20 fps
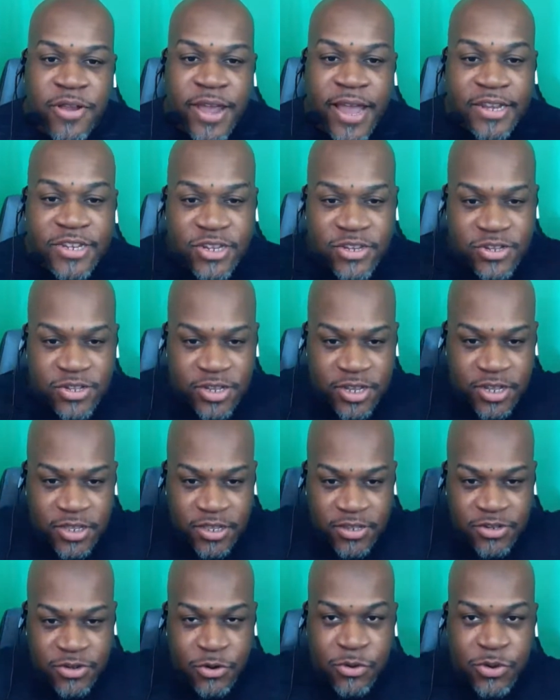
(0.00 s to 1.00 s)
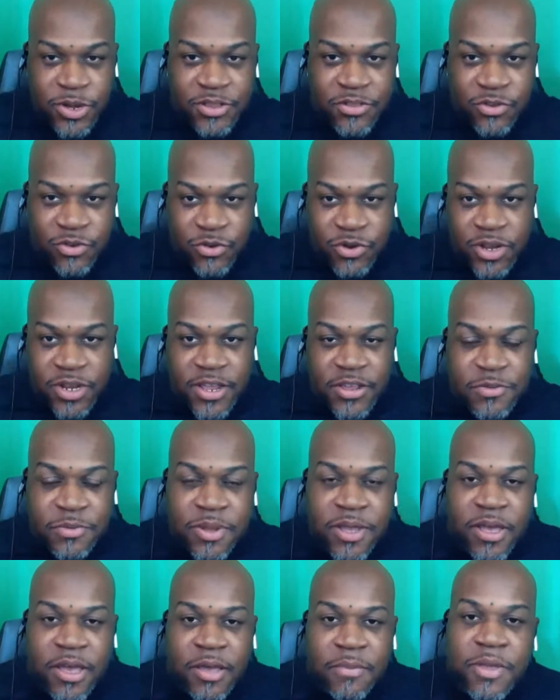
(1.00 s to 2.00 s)
They're actually seeing this green screen that's
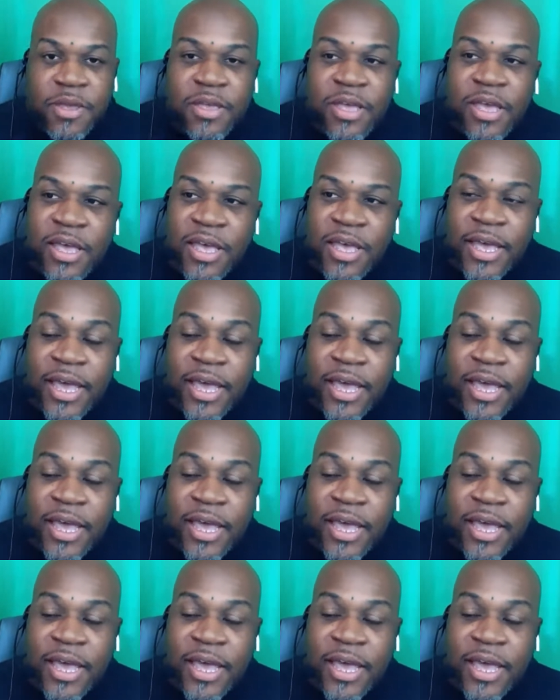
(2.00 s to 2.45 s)
behind me.